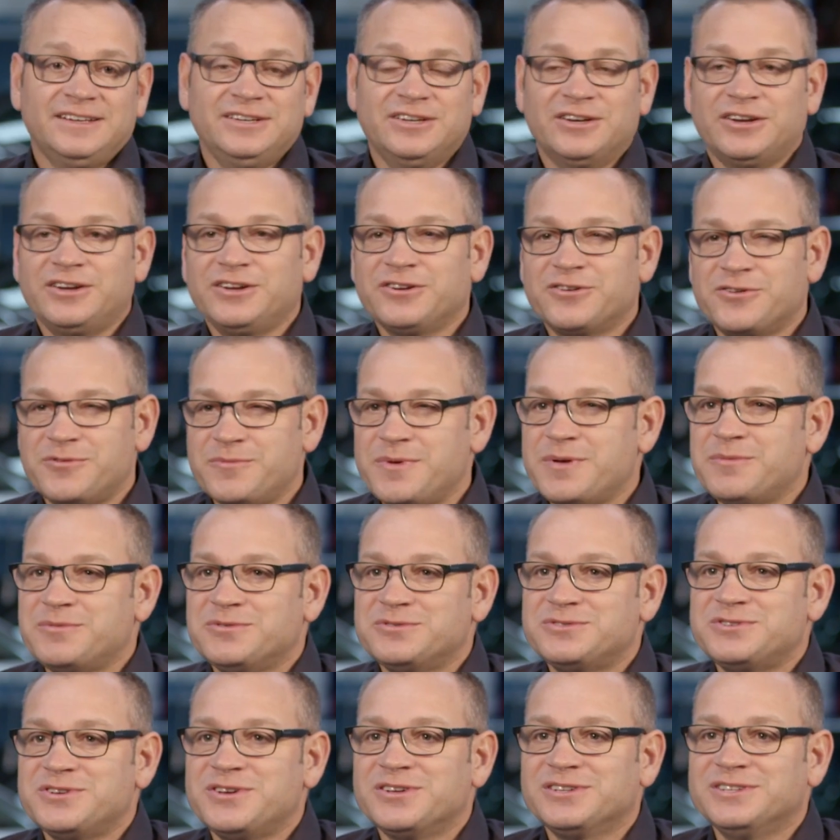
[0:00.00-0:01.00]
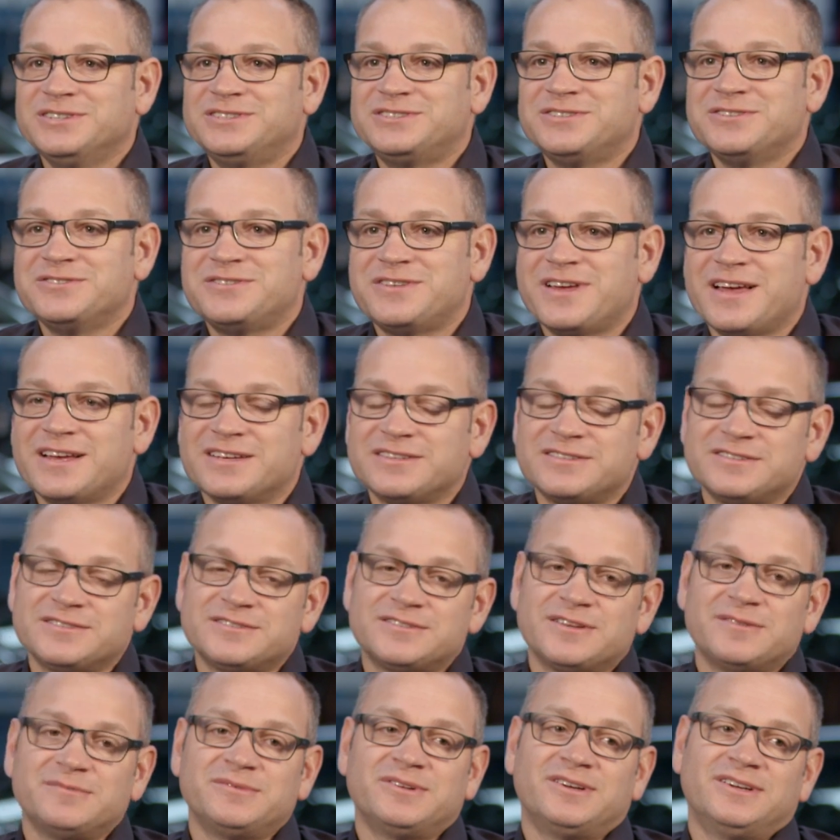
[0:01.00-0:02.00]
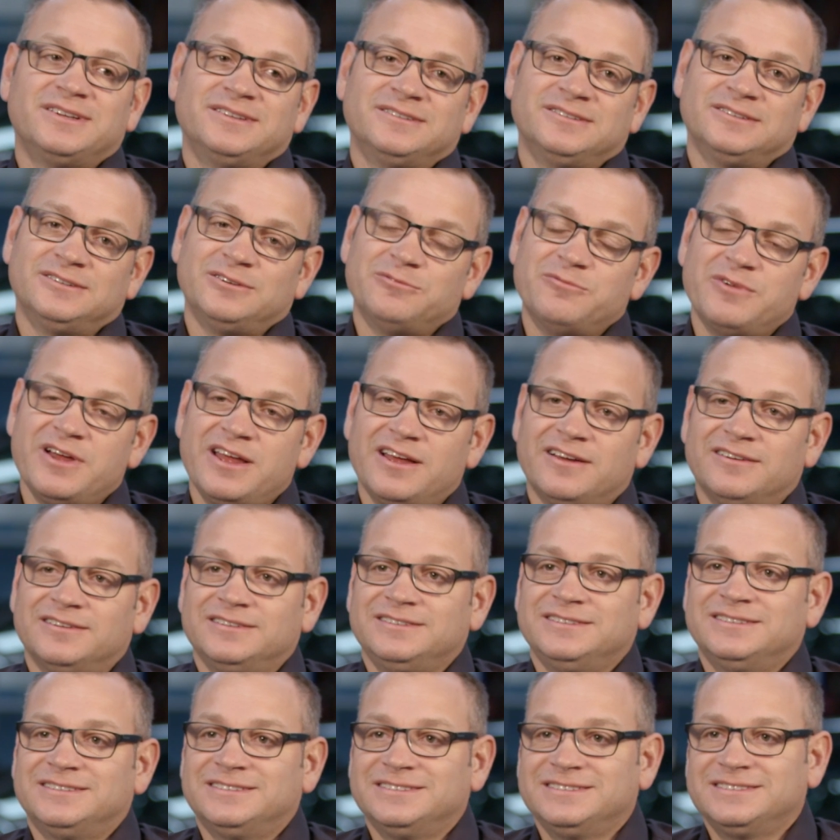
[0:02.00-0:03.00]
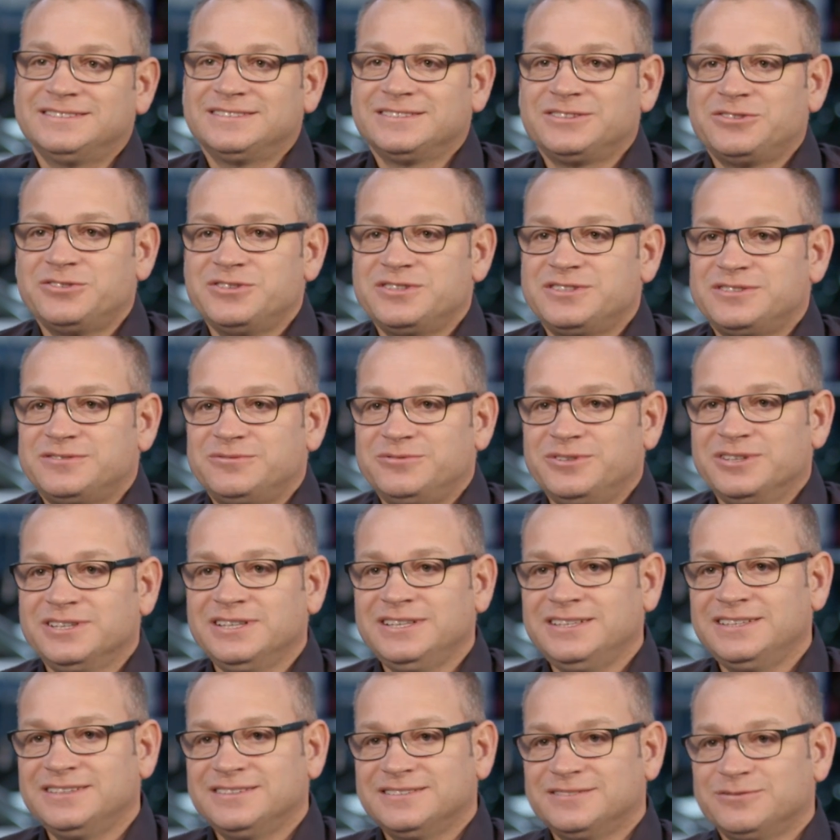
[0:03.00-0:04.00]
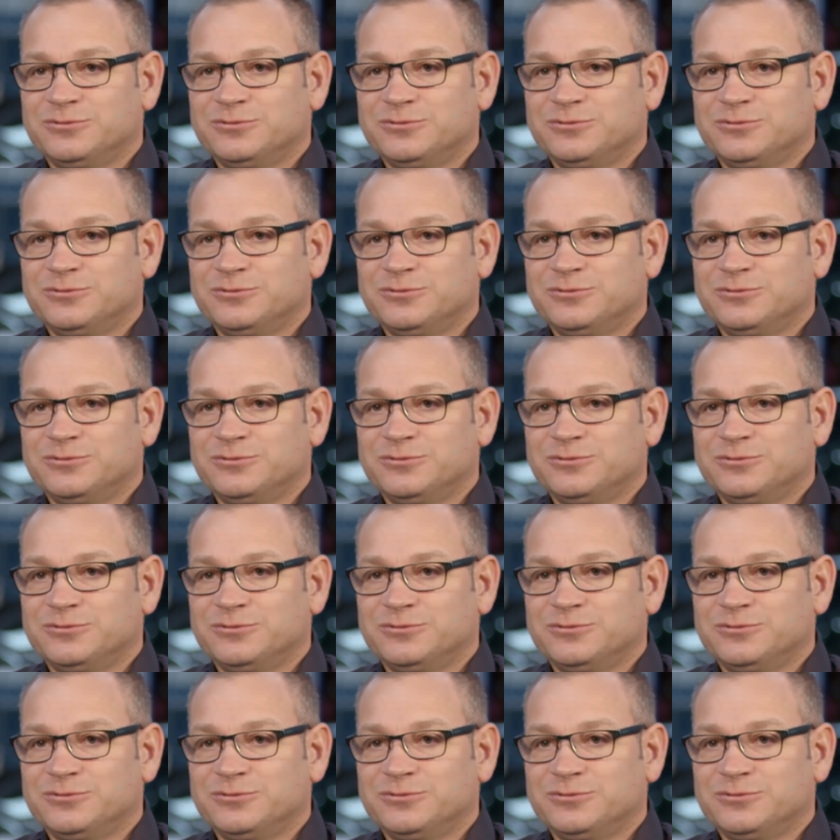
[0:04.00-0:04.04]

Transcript: And you got to remember, it was the early 2000s. I'm like, oh wow, Chris, really?